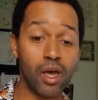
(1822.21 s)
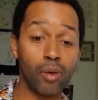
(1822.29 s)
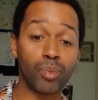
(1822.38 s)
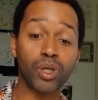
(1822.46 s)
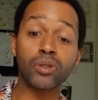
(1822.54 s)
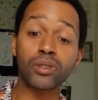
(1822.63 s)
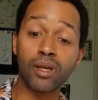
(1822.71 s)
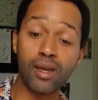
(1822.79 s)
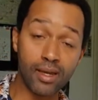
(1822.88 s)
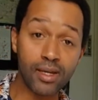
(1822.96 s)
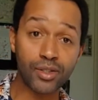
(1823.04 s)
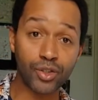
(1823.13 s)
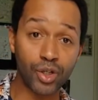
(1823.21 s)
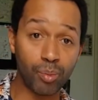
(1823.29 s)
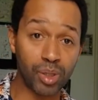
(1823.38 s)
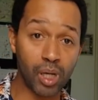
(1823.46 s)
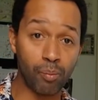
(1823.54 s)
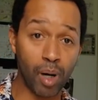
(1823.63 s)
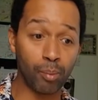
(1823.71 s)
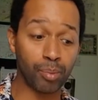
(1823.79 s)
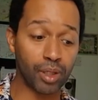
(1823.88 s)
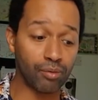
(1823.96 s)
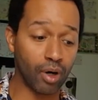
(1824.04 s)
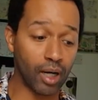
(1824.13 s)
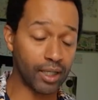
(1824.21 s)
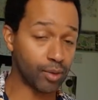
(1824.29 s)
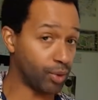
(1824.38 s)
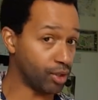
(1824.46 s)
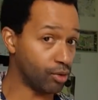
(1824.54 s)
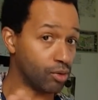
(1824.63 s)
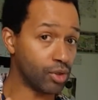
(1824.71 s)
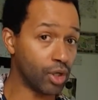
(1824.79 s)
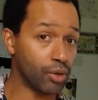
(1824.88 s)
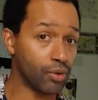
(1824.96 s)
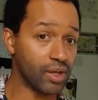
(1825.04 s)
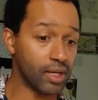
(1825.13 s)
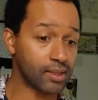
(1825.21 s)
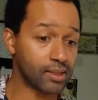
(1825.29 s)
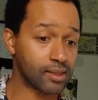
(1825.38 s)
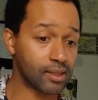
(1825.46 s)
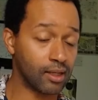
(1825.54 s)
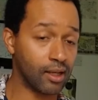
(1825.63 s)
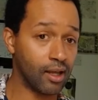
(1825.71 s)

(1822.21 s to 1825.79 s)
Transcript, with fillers: because it is going to be a bumpy ride. We all know this.